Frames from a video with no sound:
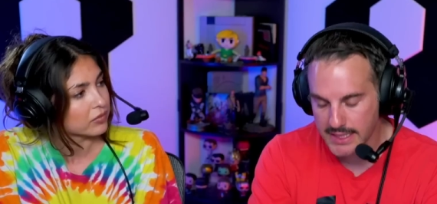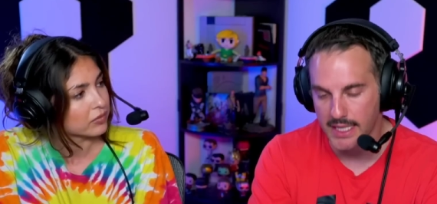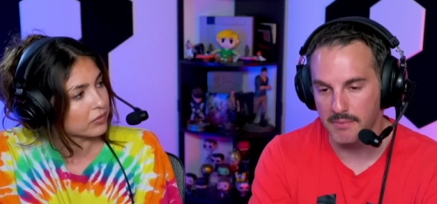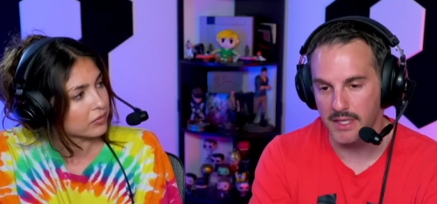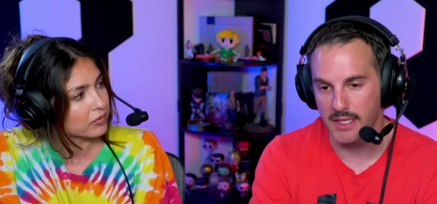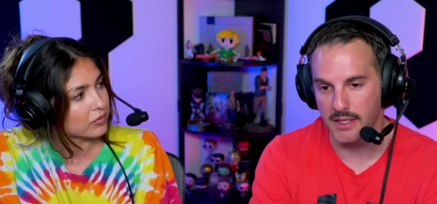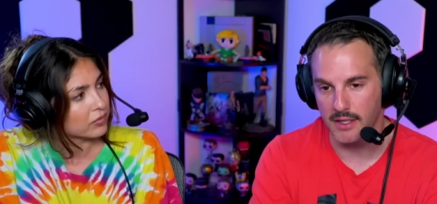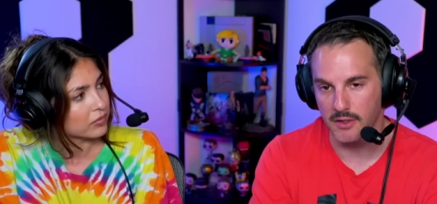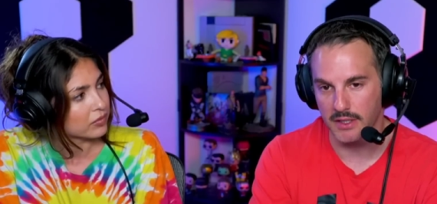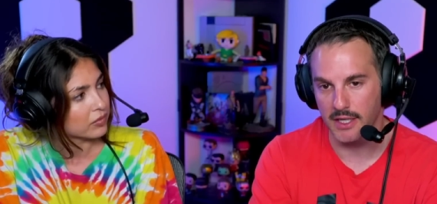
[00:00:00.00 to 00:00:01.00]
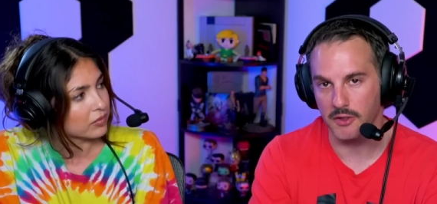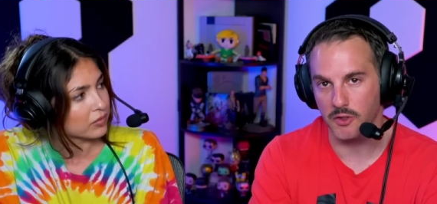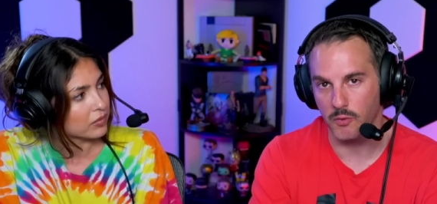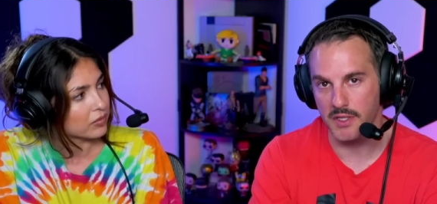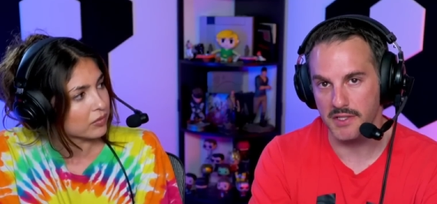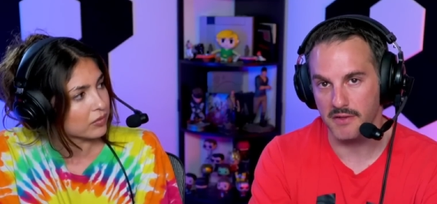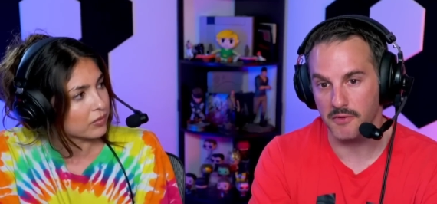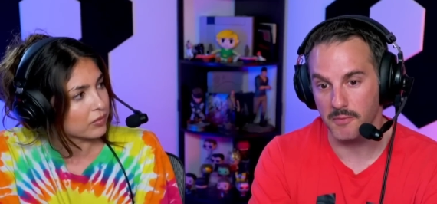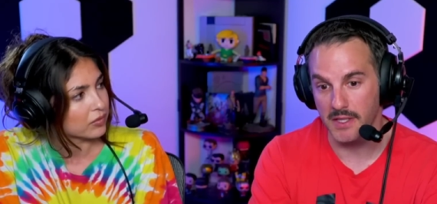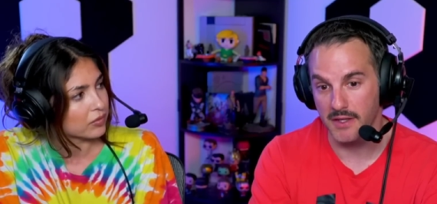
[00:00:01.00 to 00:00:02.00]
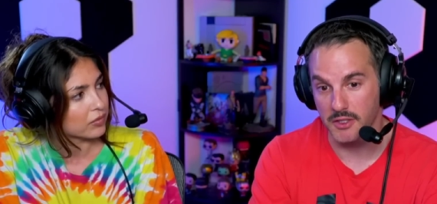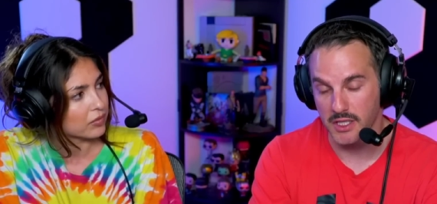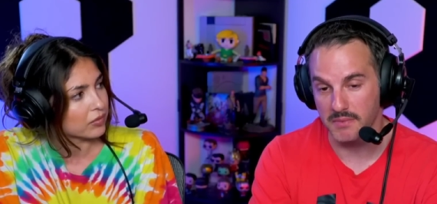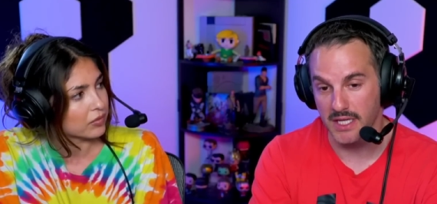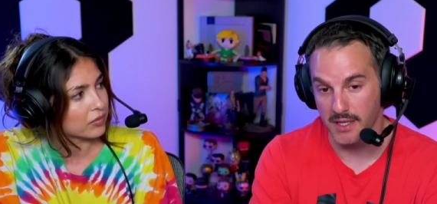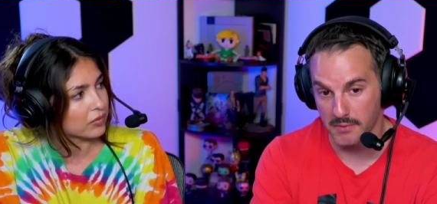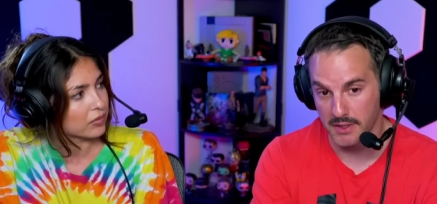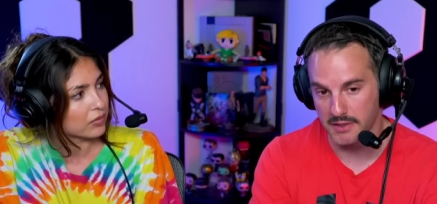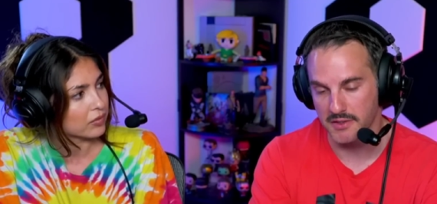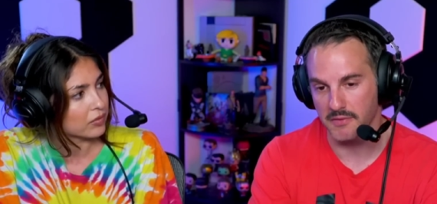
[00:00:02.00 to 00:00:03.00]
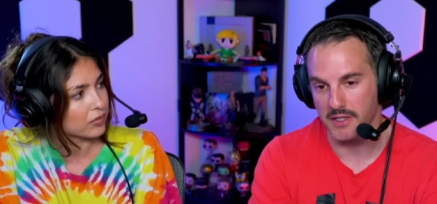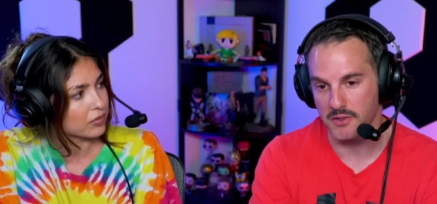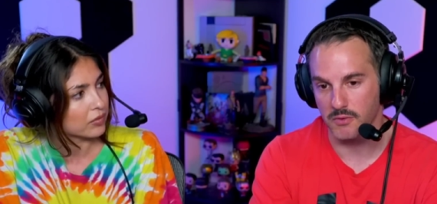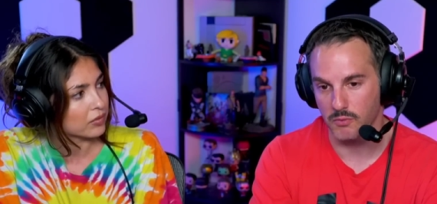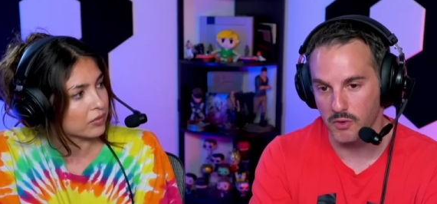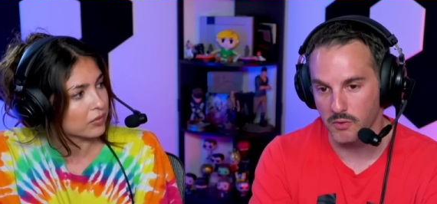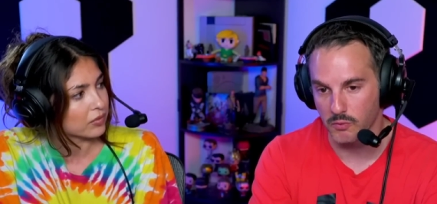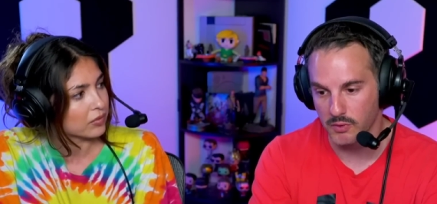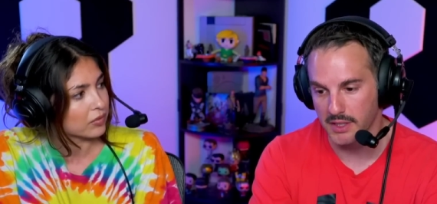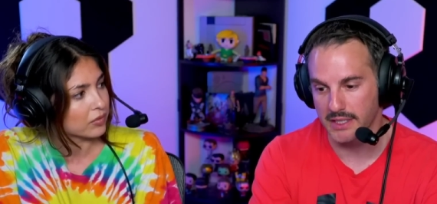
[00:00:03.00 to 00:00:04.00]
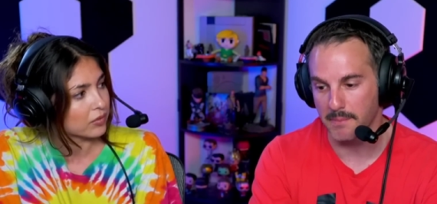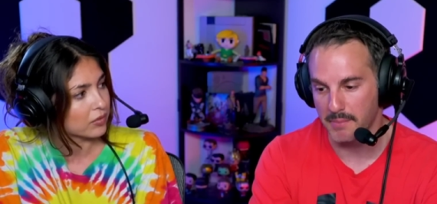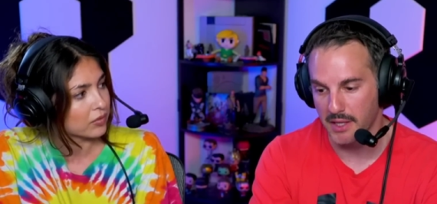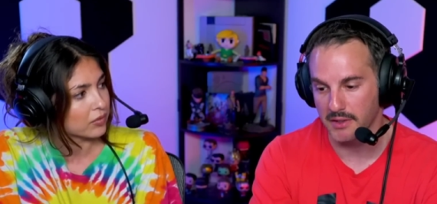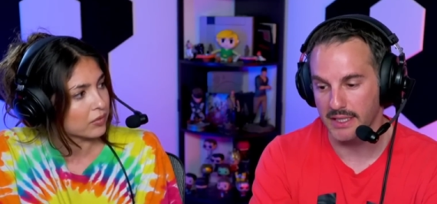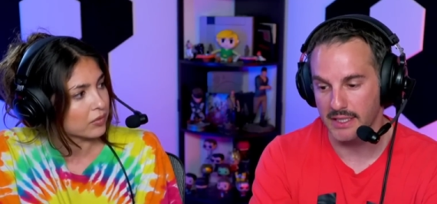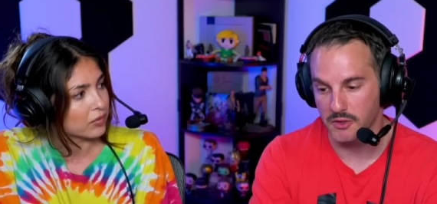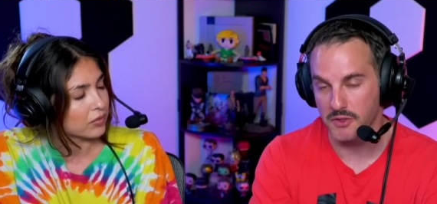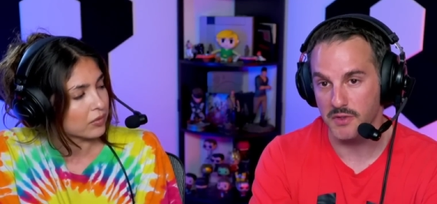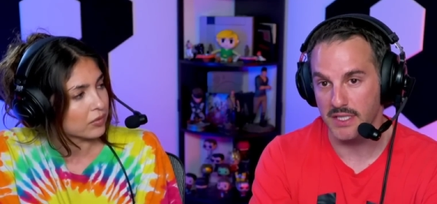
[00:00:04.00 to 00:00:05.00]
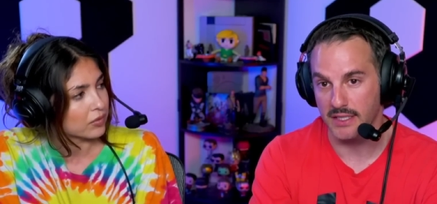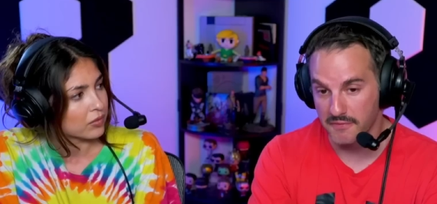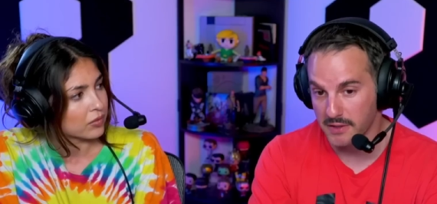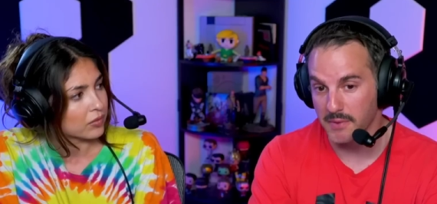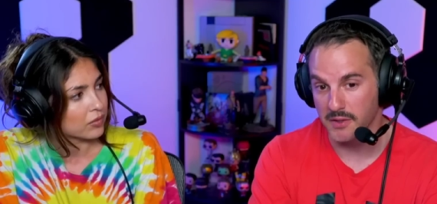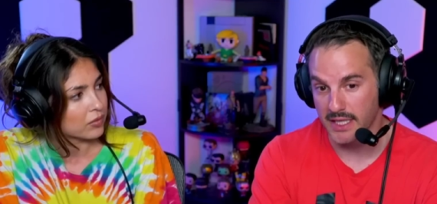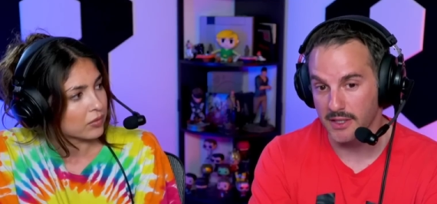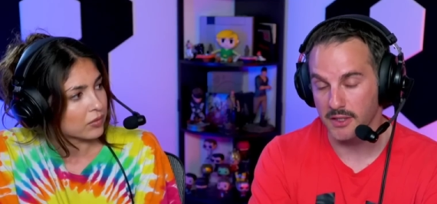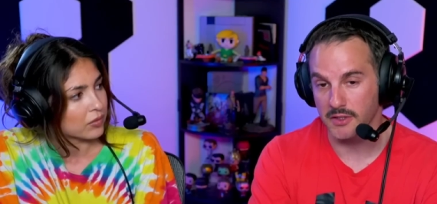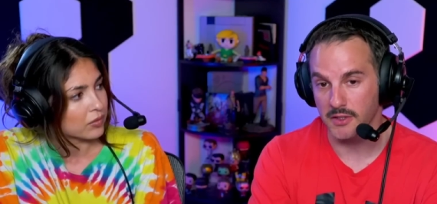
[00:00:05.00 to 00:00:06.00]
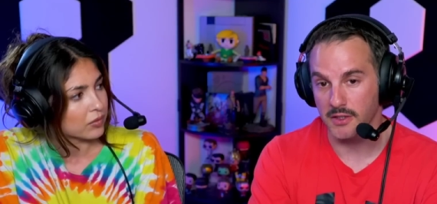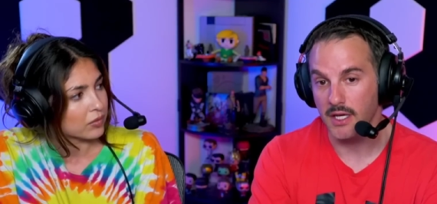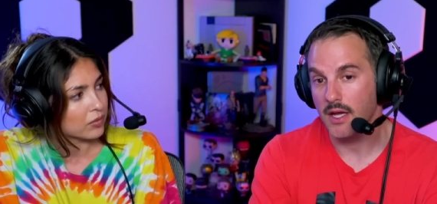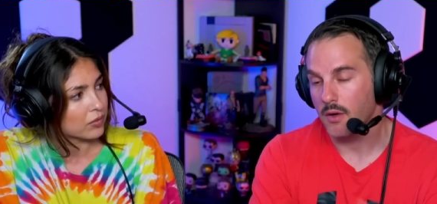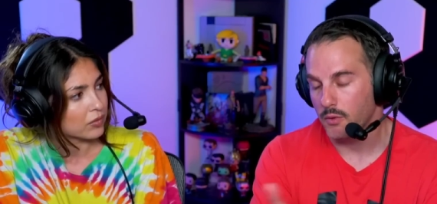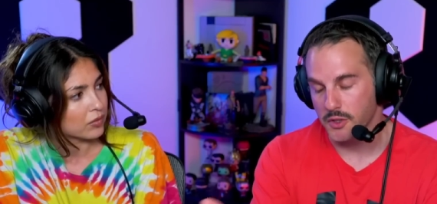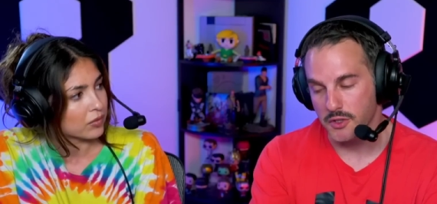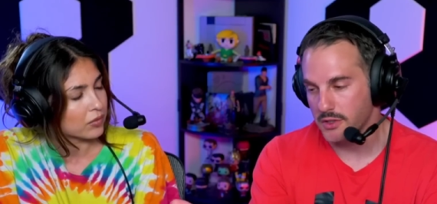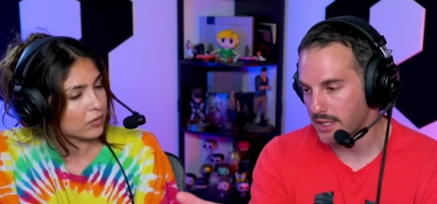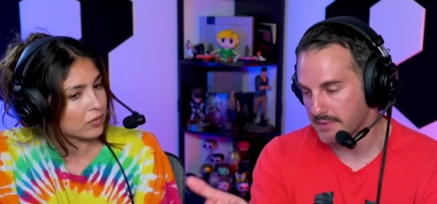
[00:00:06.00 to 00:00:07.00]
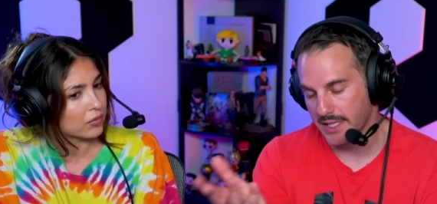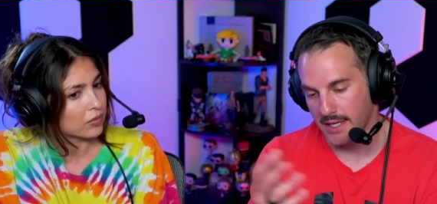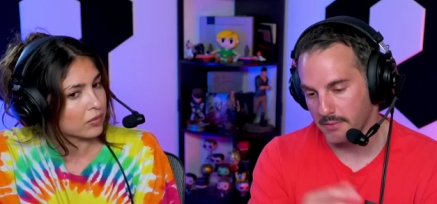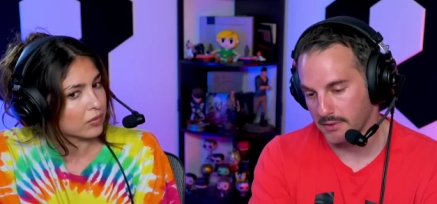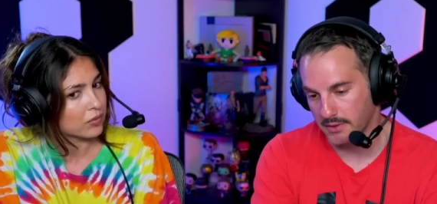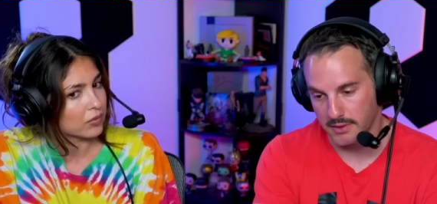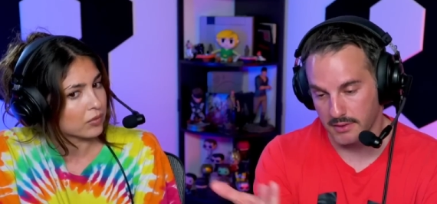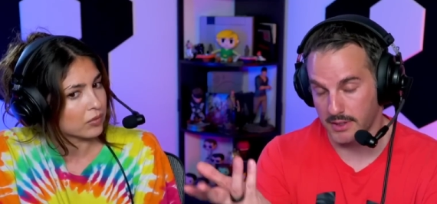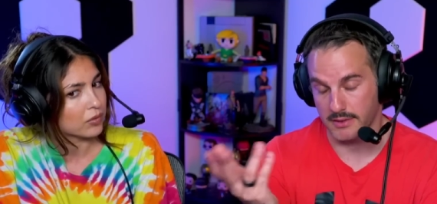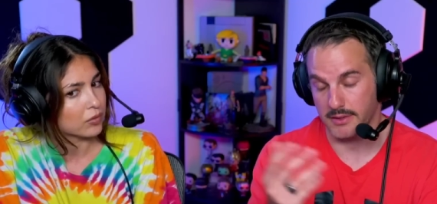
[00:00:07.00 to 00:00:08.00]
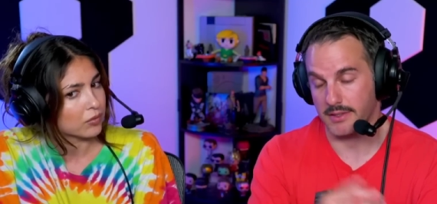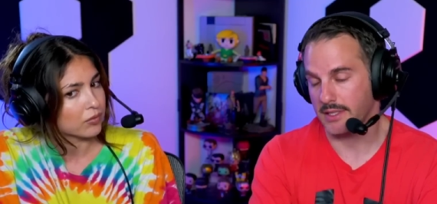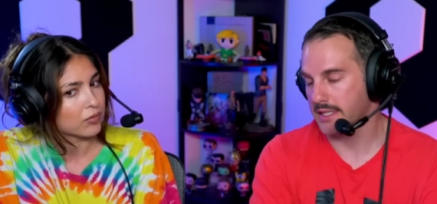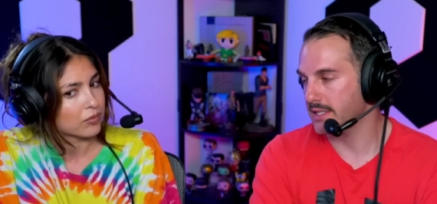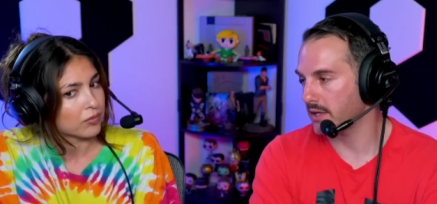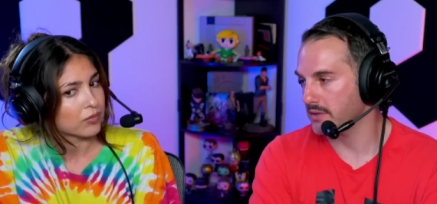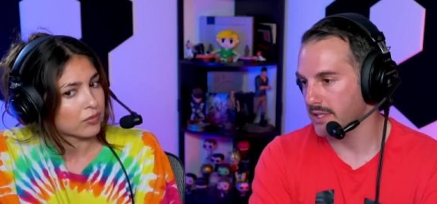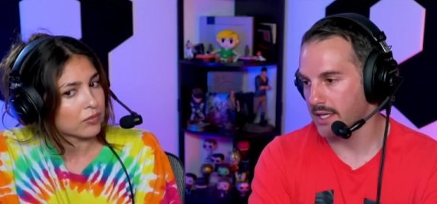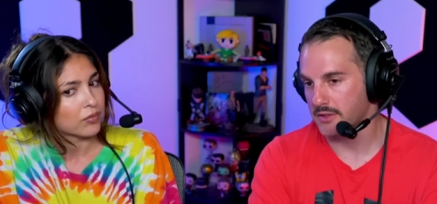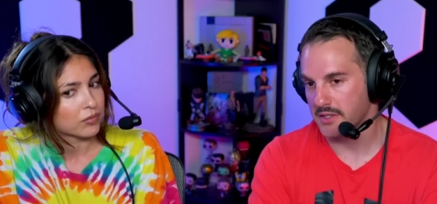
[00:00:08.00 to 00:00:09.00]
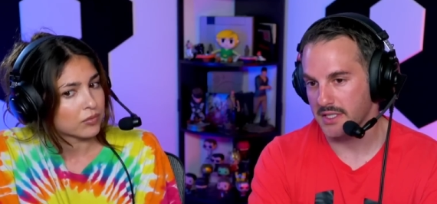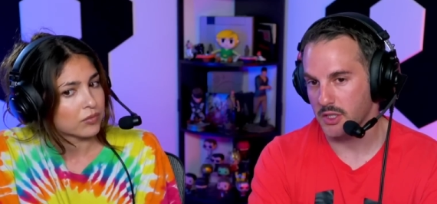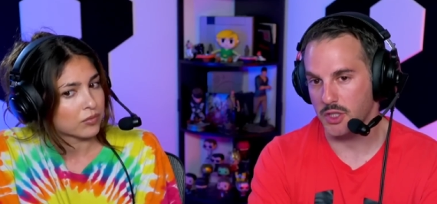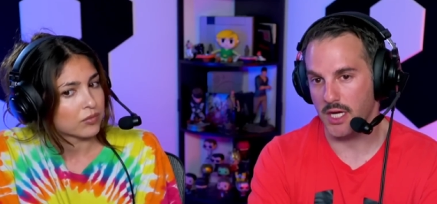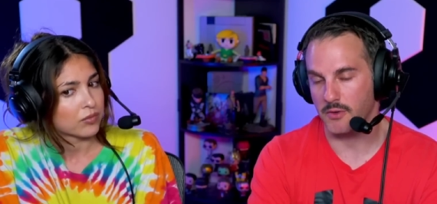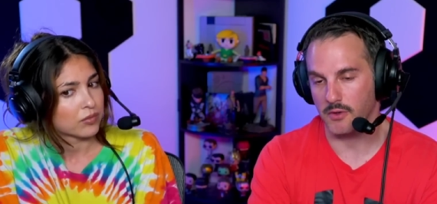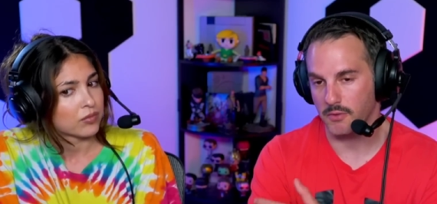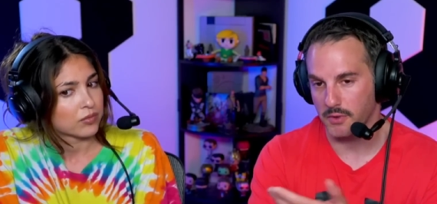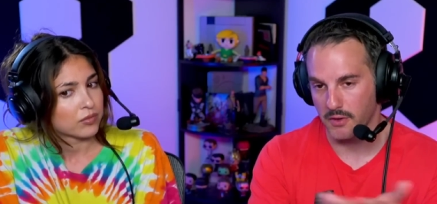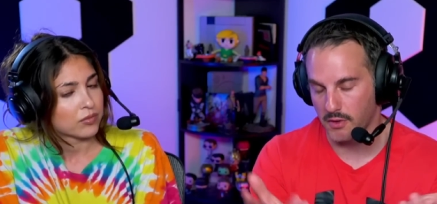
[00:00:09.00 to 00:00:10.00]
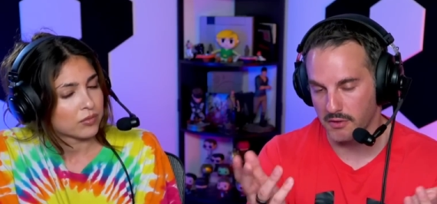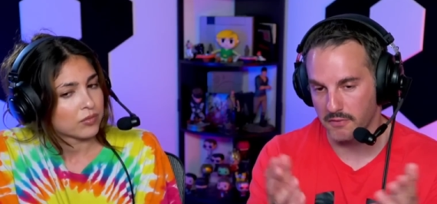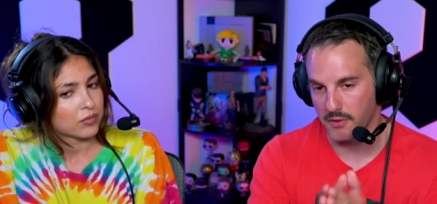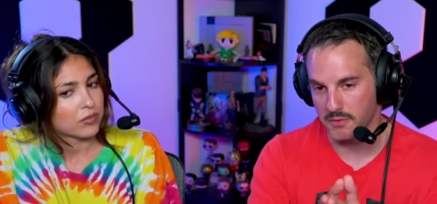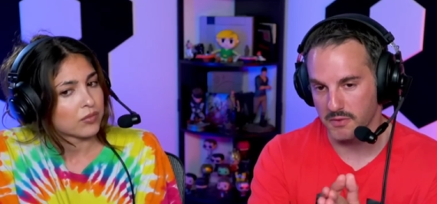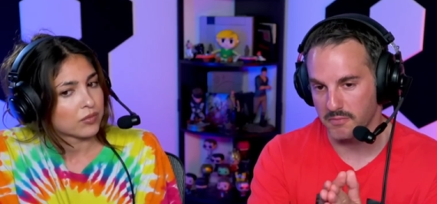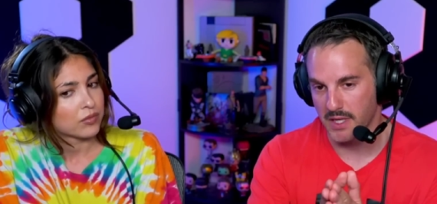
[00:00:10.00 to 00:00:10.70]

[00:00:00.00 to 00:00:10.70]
Speaker 1: time that uh, her character was in the film, I thought James Cameron and Sylvester wrote a really compelling and interesting female character, which James Cameron Cameron clearly just excels at just in general with all the films we've